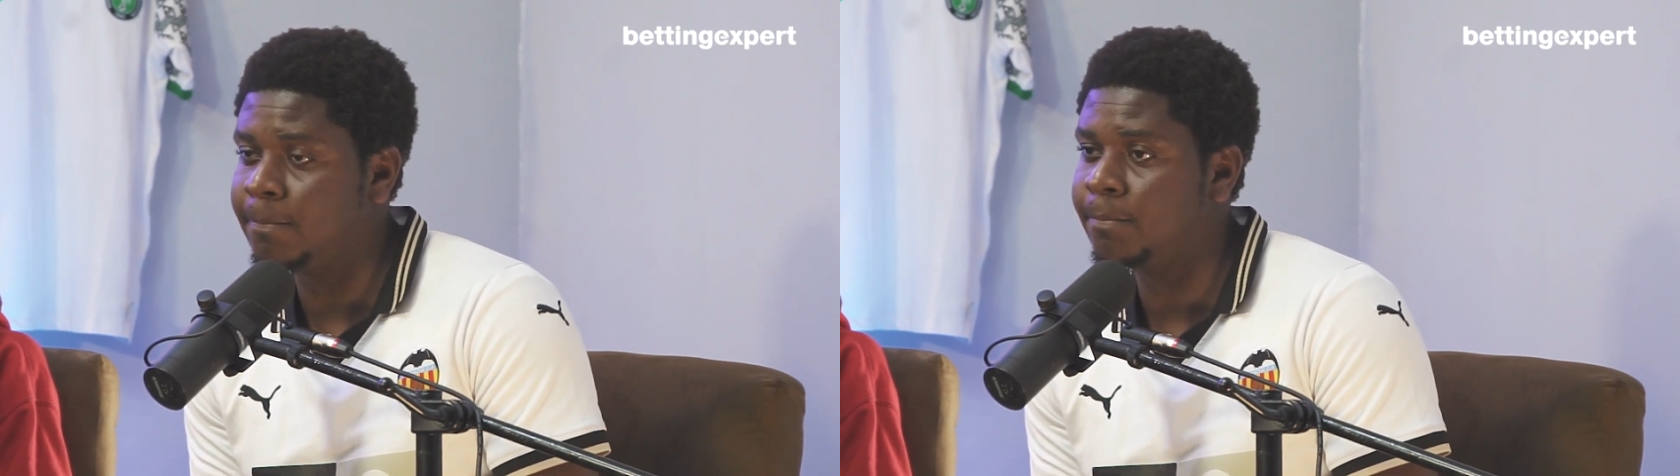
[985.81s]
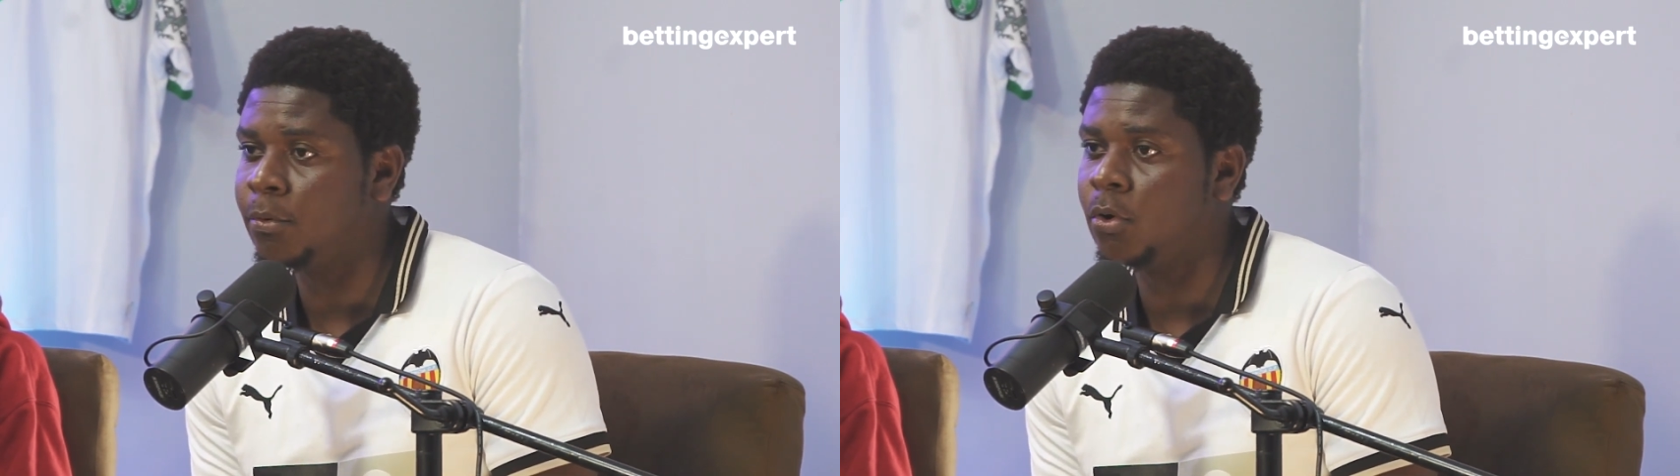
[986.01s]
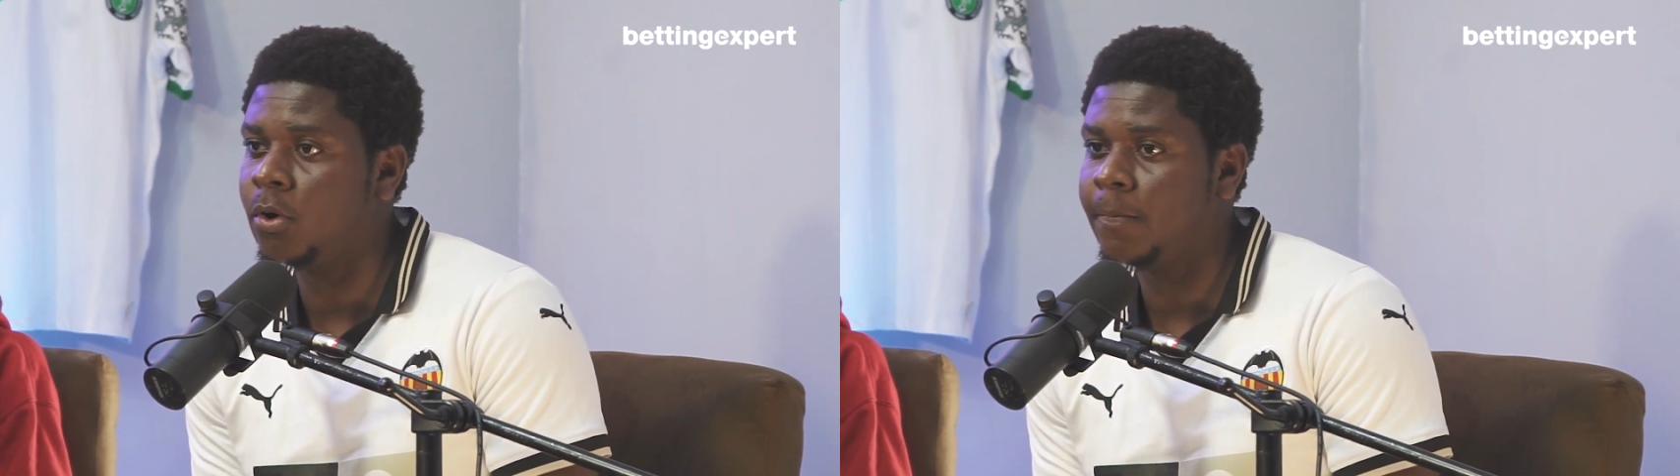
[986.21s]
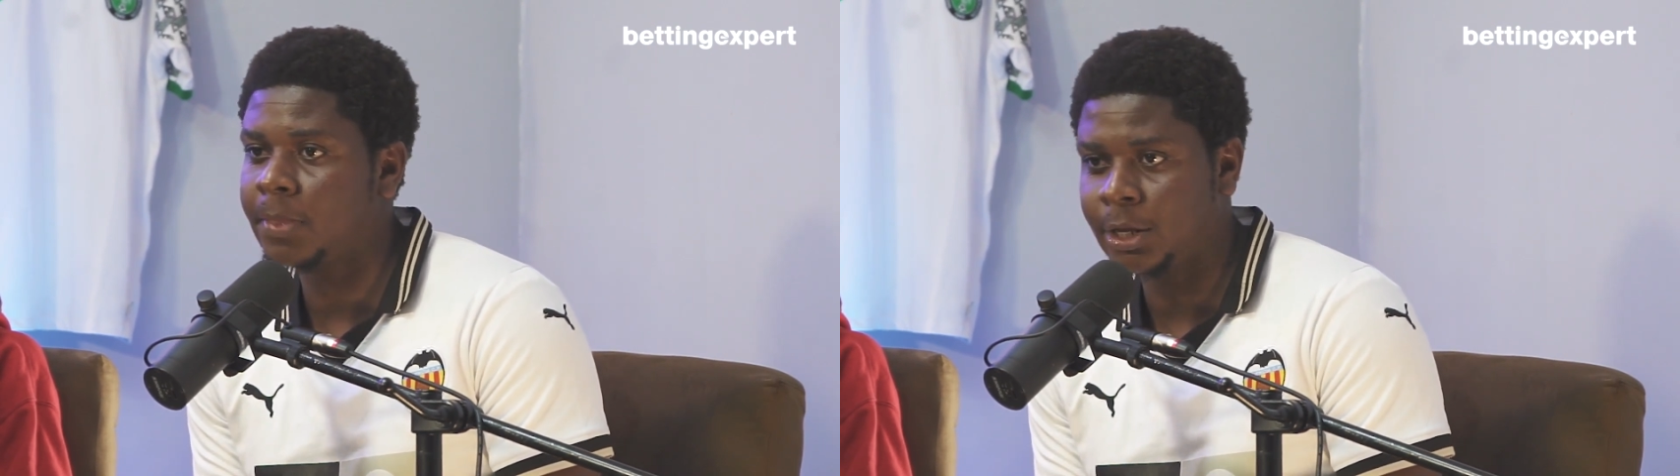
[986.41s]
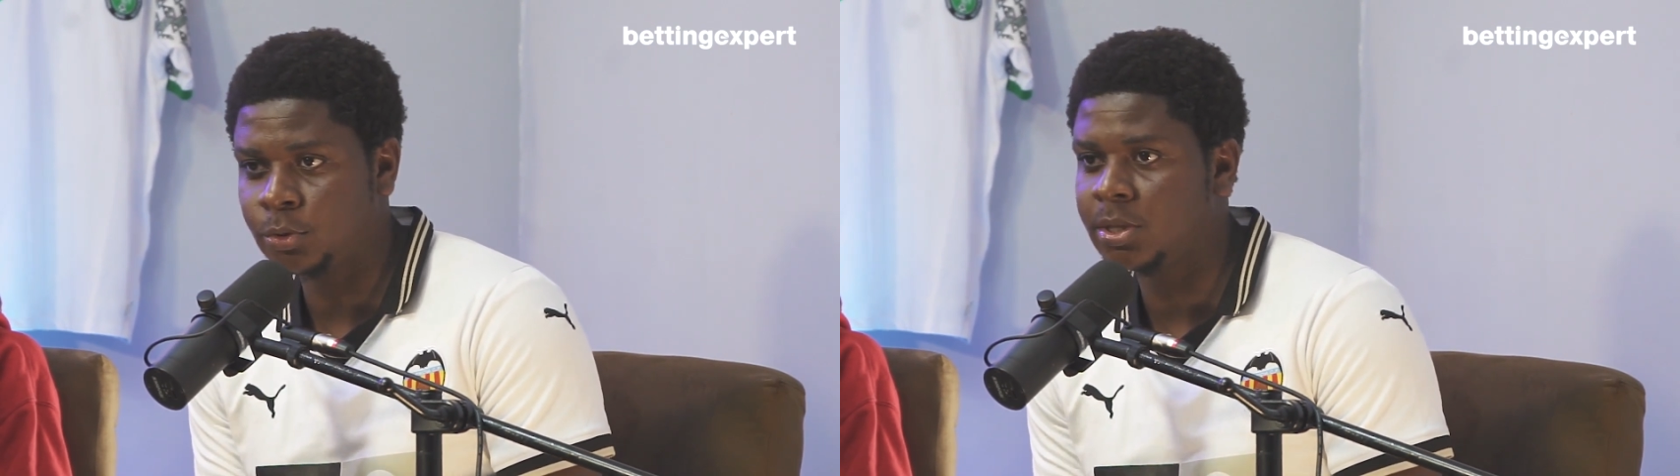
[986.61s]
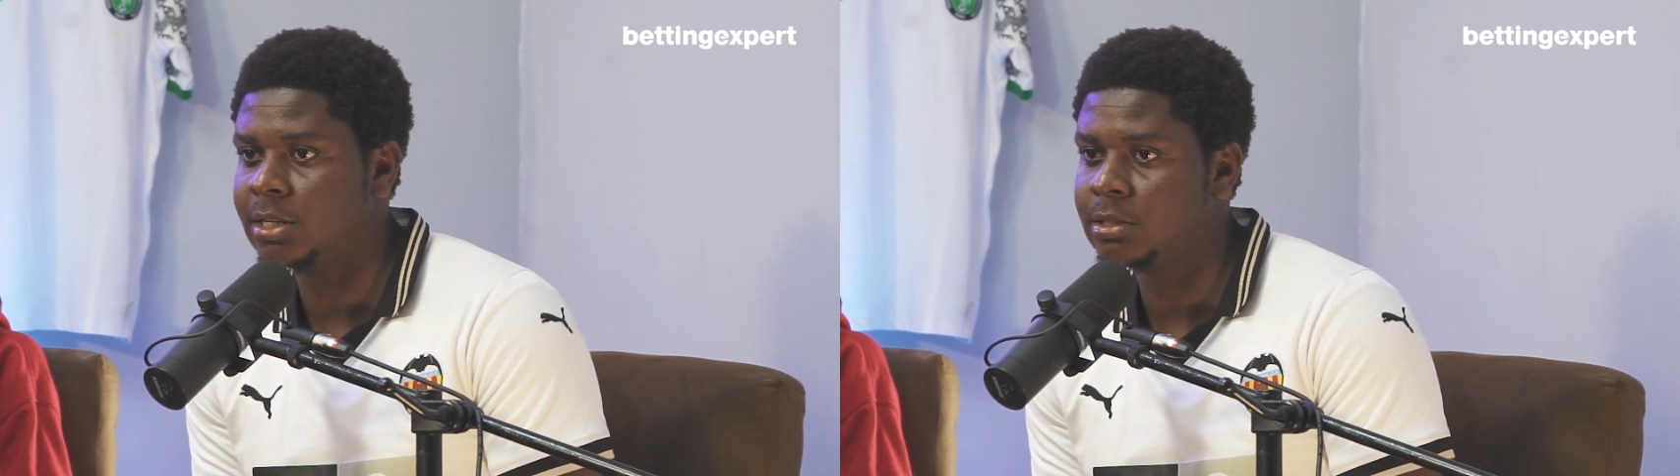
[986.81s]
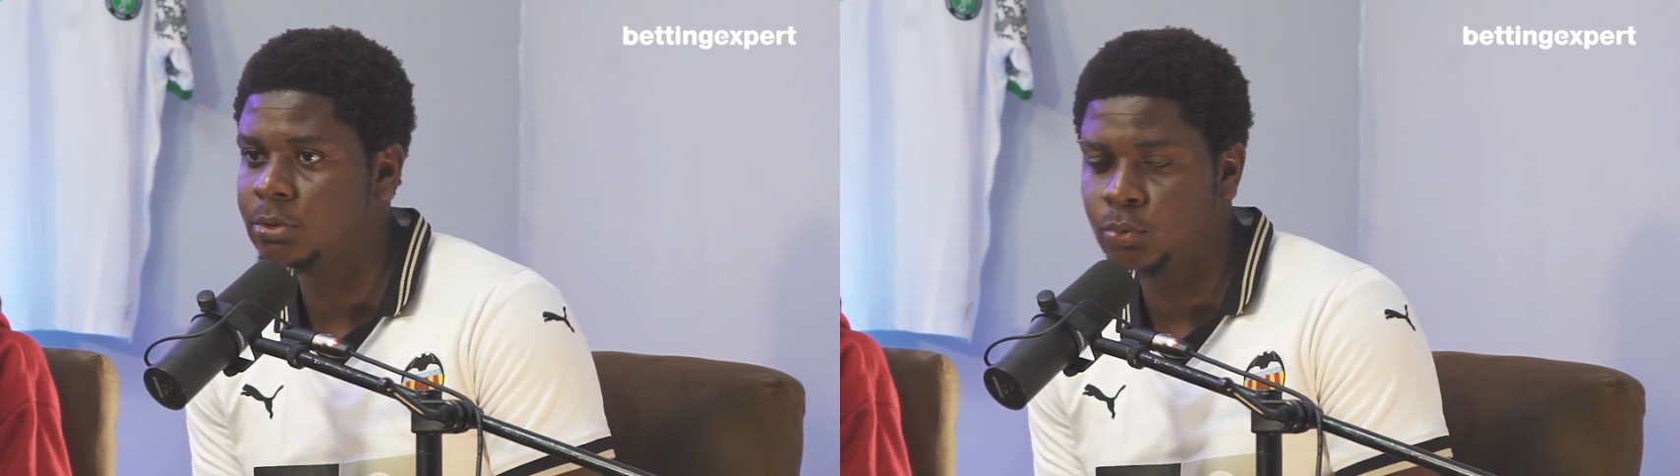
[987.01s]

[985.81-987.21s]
But I know that 2